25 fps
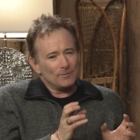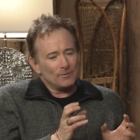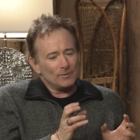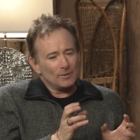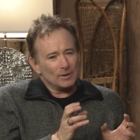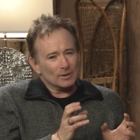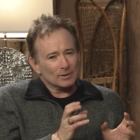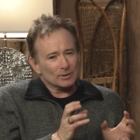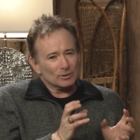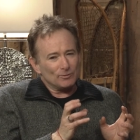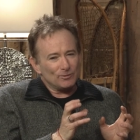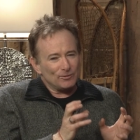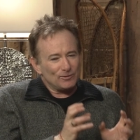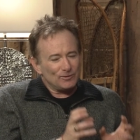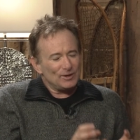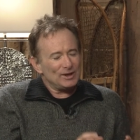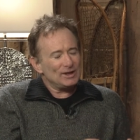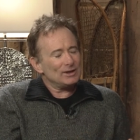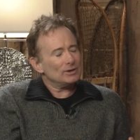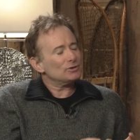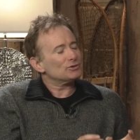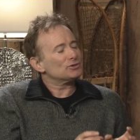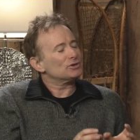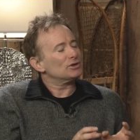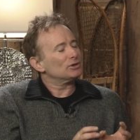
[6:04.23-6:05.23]
it
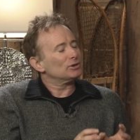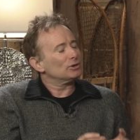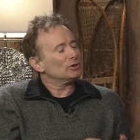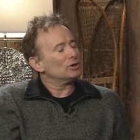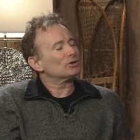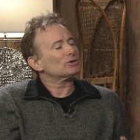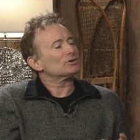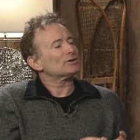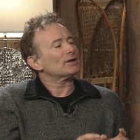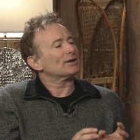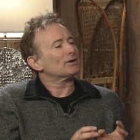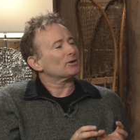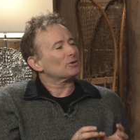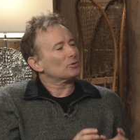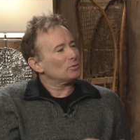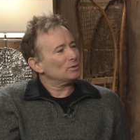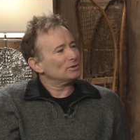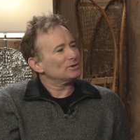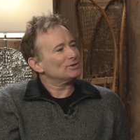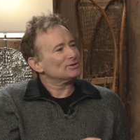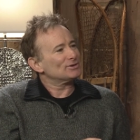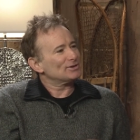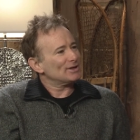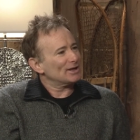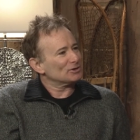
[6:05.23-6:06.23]
feels and looks like a
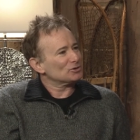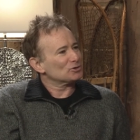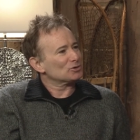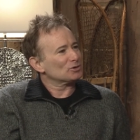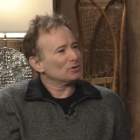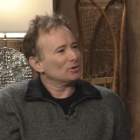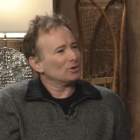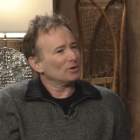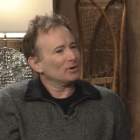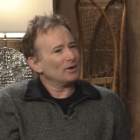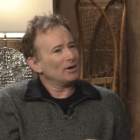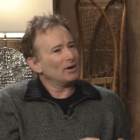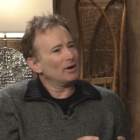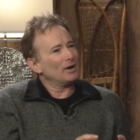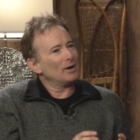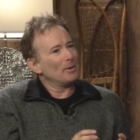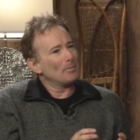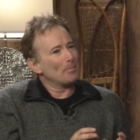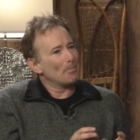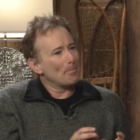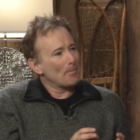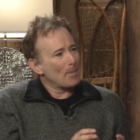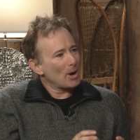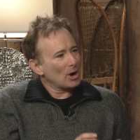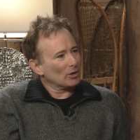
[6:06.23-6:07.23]
quintessential
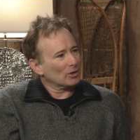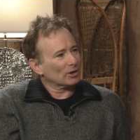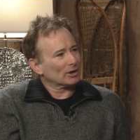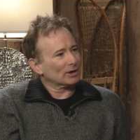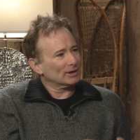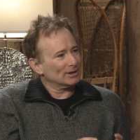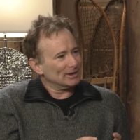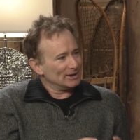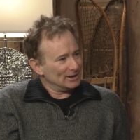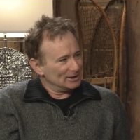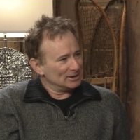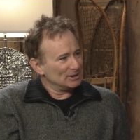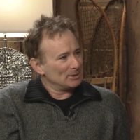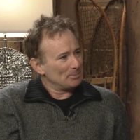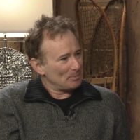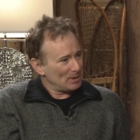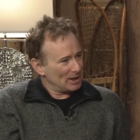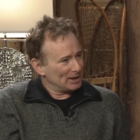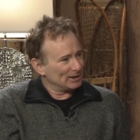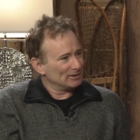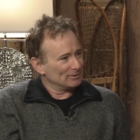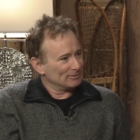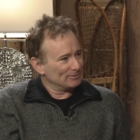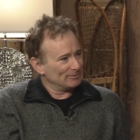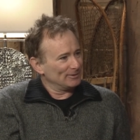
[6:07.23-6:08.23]
American
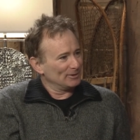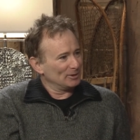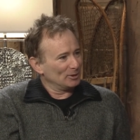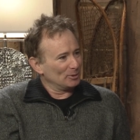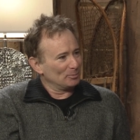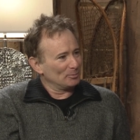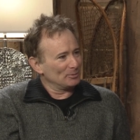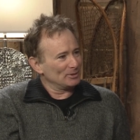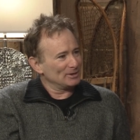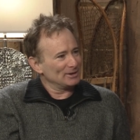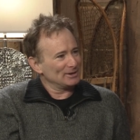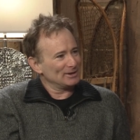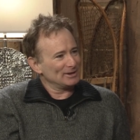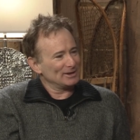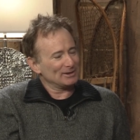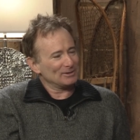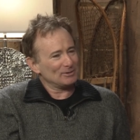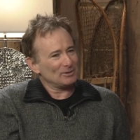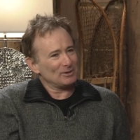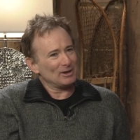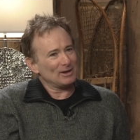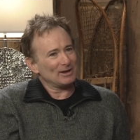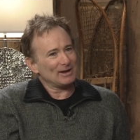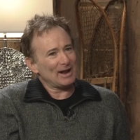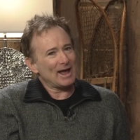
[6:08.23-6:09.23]
independent film. It,
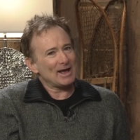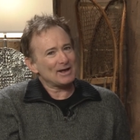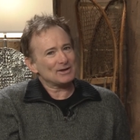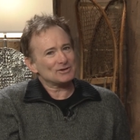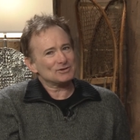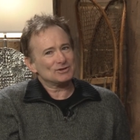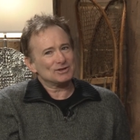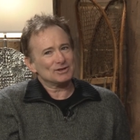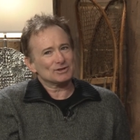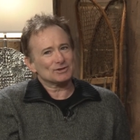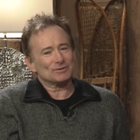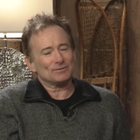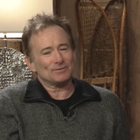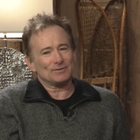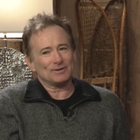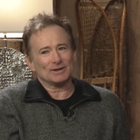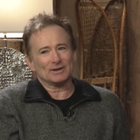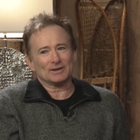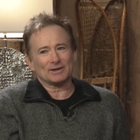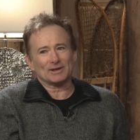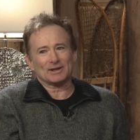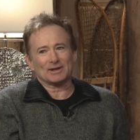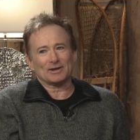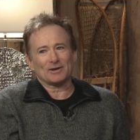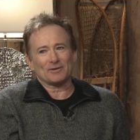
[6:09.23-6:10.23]
it has this
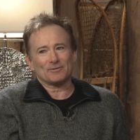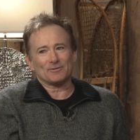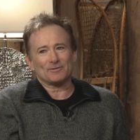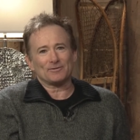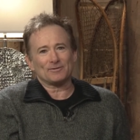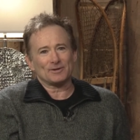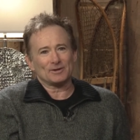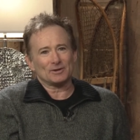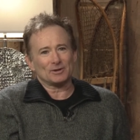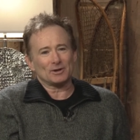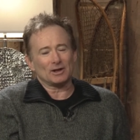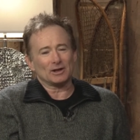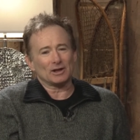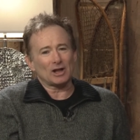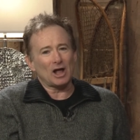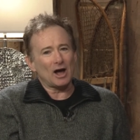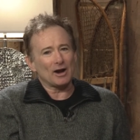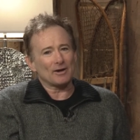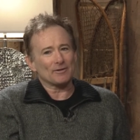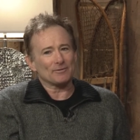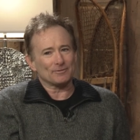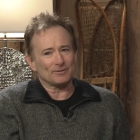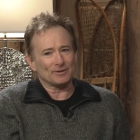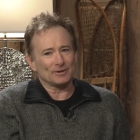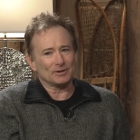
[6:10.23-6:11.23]
feeling of fil a
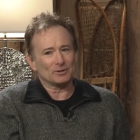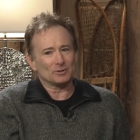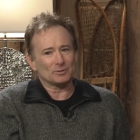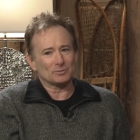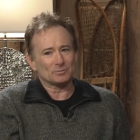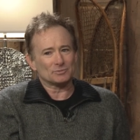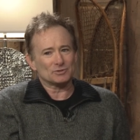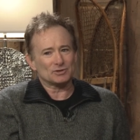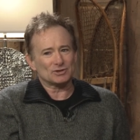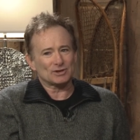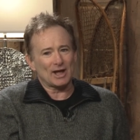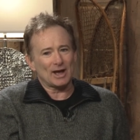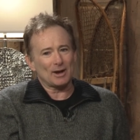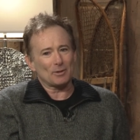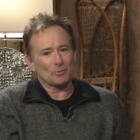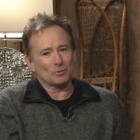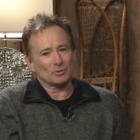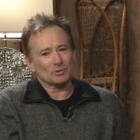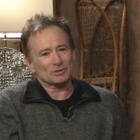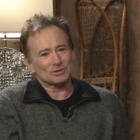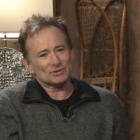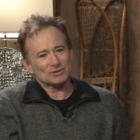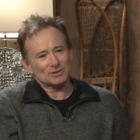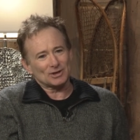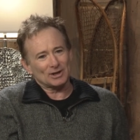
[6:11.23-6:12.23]
lot of films that
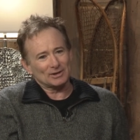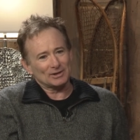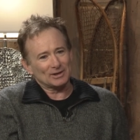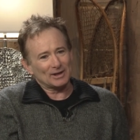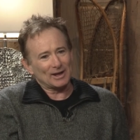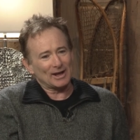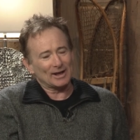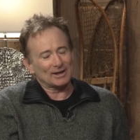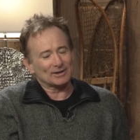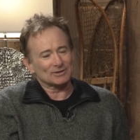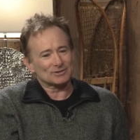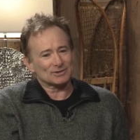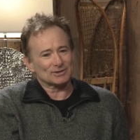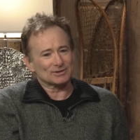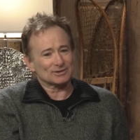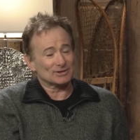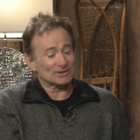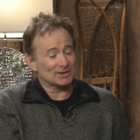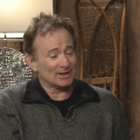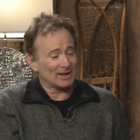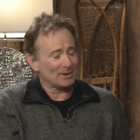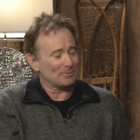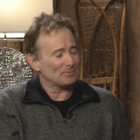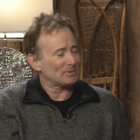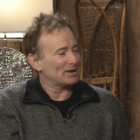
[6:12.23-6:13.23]
were at Sundance and
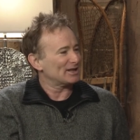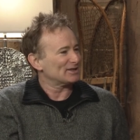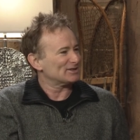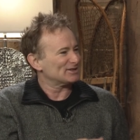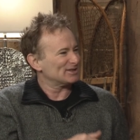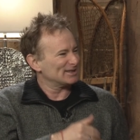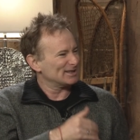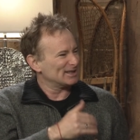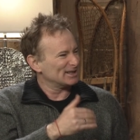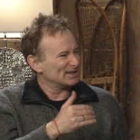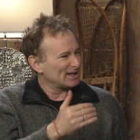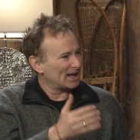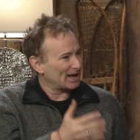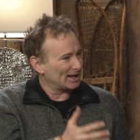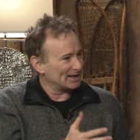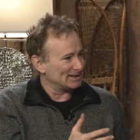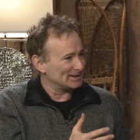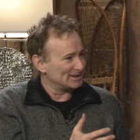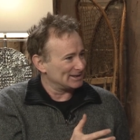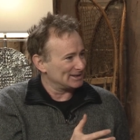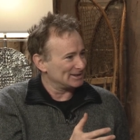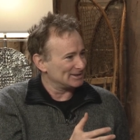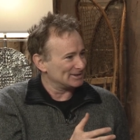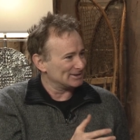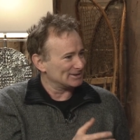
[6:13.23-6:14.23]
Slamdance in the
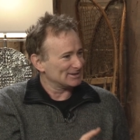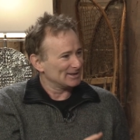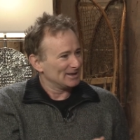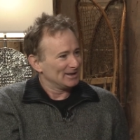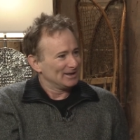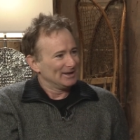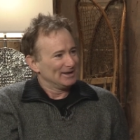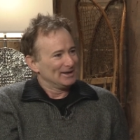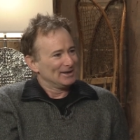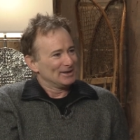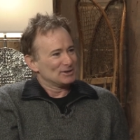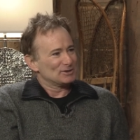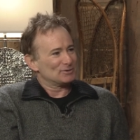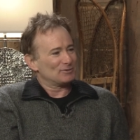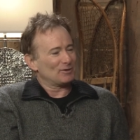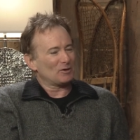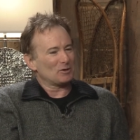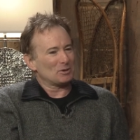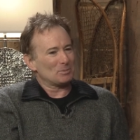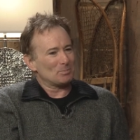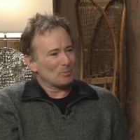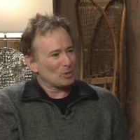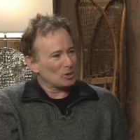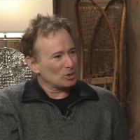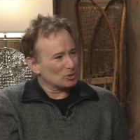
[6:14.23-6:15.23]
90s. It's
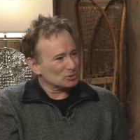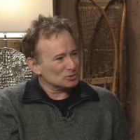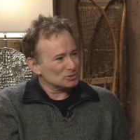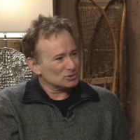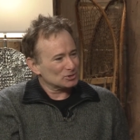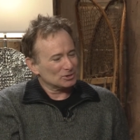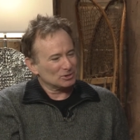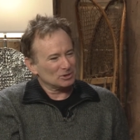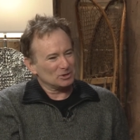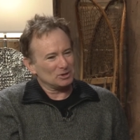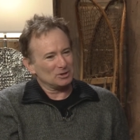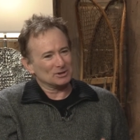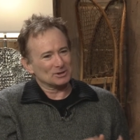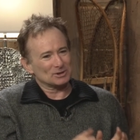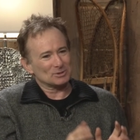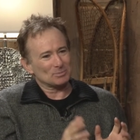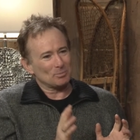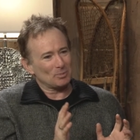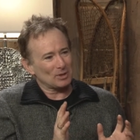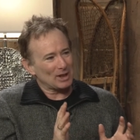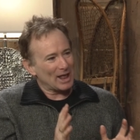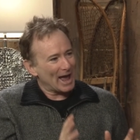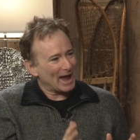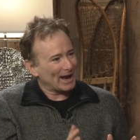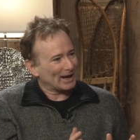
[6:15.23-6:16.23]
very personal, it's
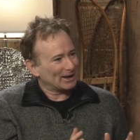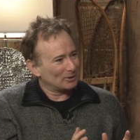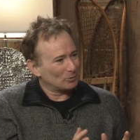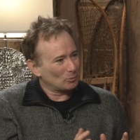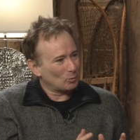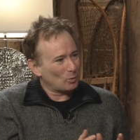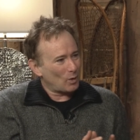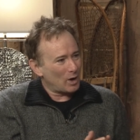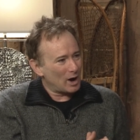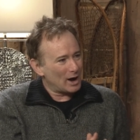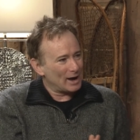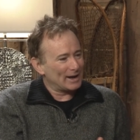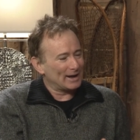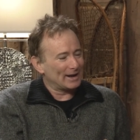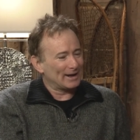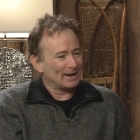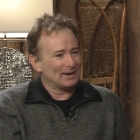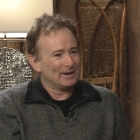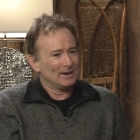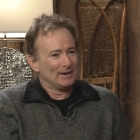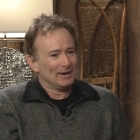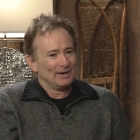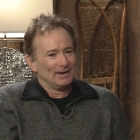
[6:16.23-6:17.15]
black and white,